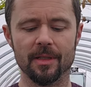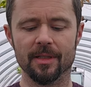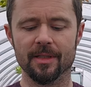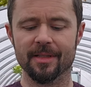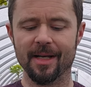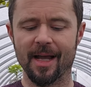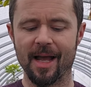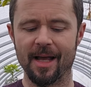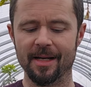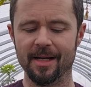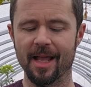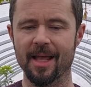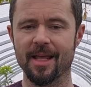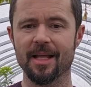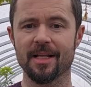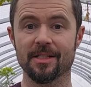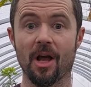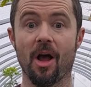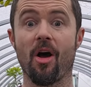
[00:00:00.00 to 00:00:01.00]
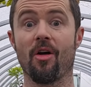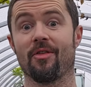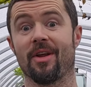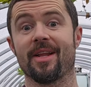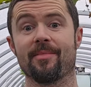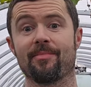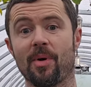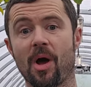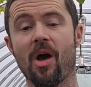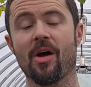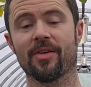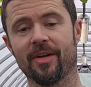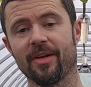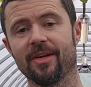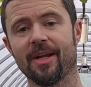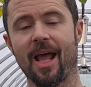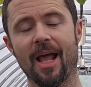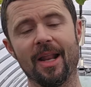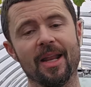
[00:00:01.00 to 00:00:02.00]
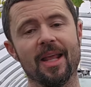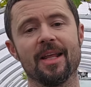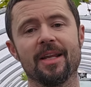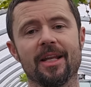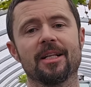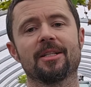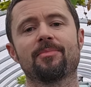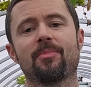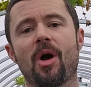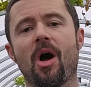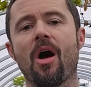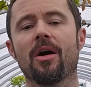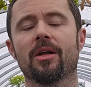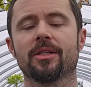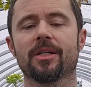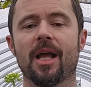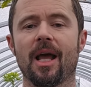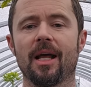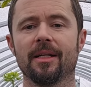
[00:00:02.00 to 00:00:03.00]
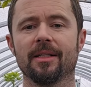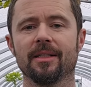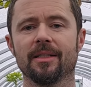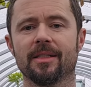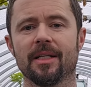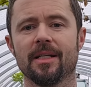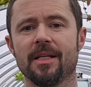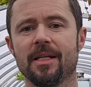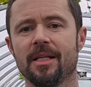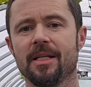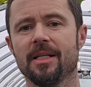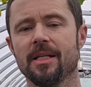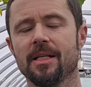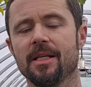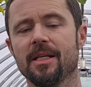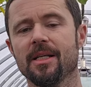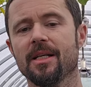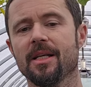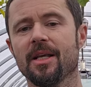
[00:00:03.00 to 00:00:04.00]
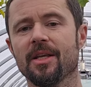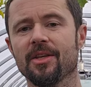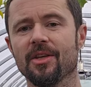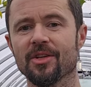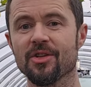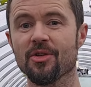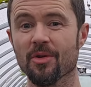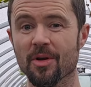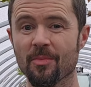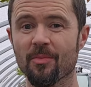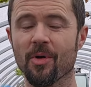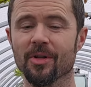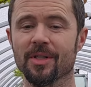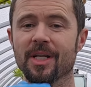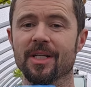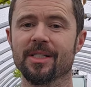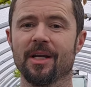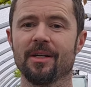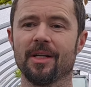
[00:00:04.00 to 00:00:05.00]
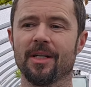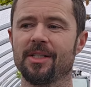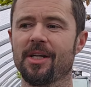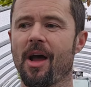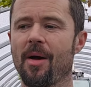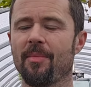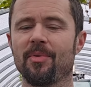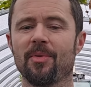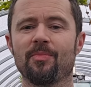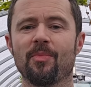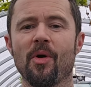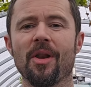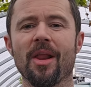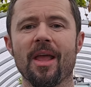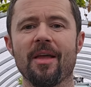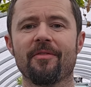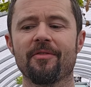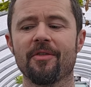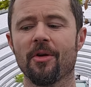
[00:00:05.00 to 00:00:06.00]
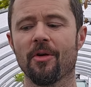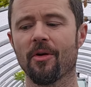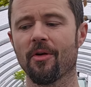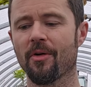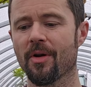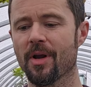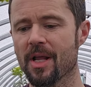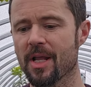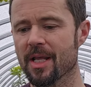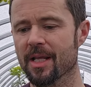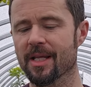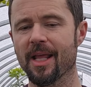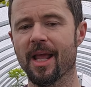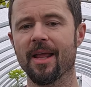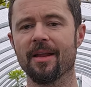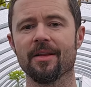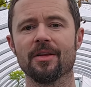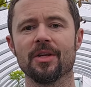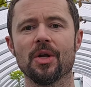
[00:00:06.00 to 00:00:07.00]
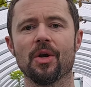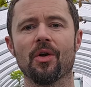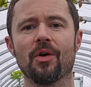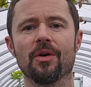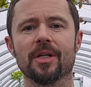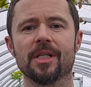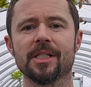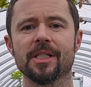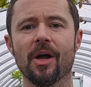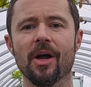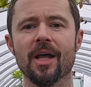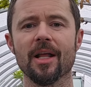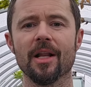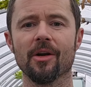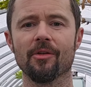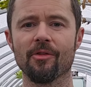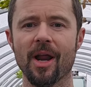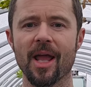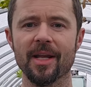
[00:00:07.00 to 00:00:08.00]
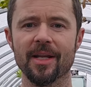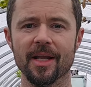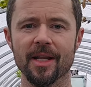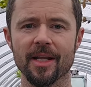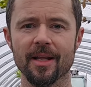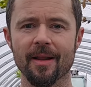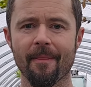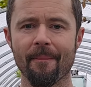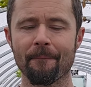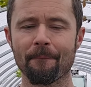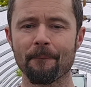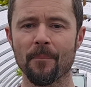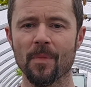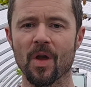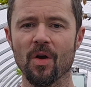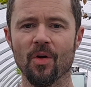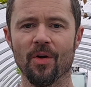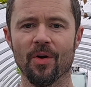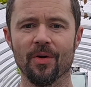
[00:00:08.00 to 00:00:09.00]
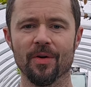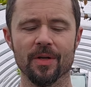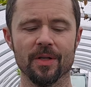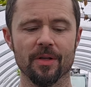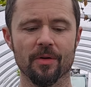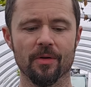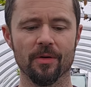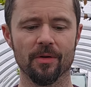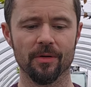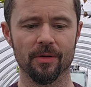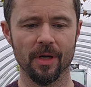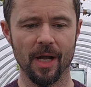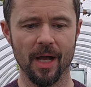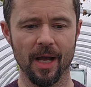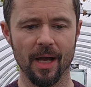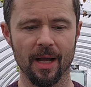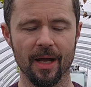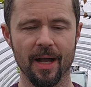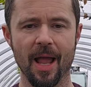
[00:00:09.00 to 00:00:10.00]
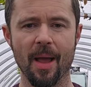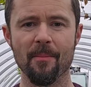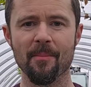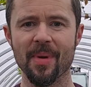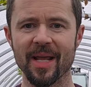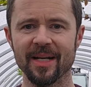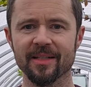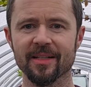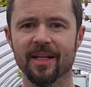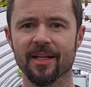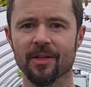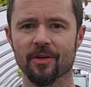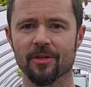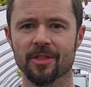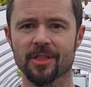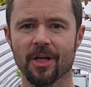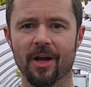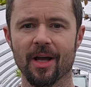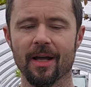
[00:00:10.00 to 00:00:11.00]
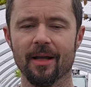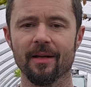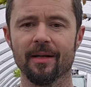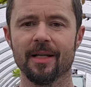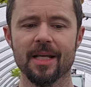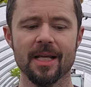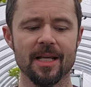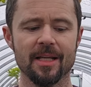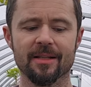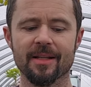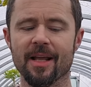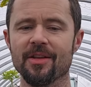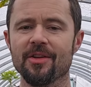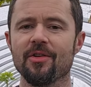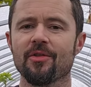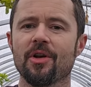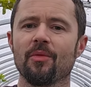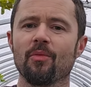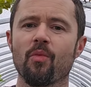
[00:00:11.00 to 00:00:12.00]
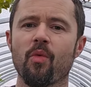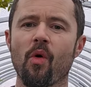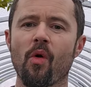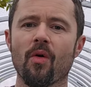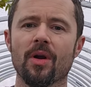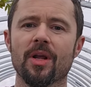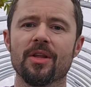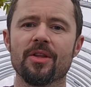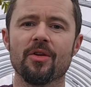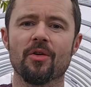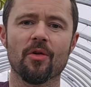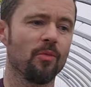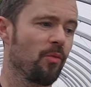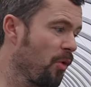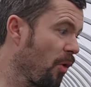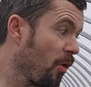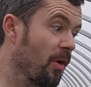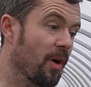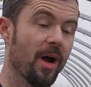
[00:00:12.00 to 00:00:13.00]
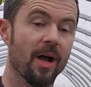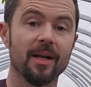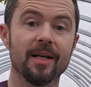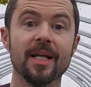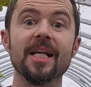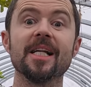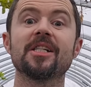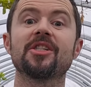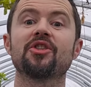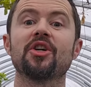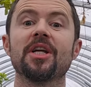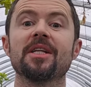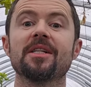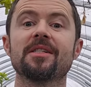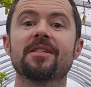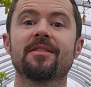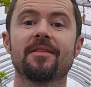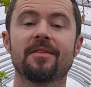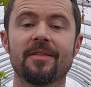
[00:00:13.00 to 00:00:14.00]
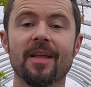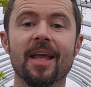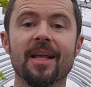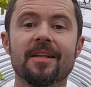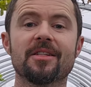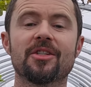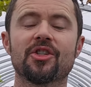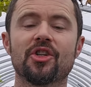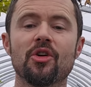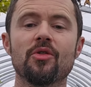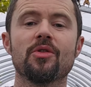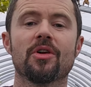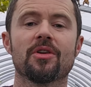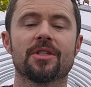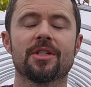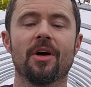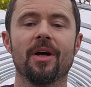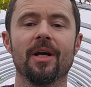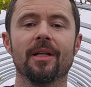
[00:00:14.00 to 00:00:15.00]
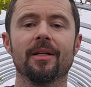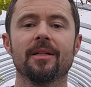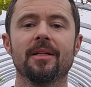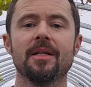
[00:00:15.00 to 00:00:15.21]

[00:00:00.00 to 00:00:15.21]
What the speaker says: that is already potted and in this pot, and you can put this on the top, but if you're getting your soil ready or you're amending your soil, then you can work all these things through your soil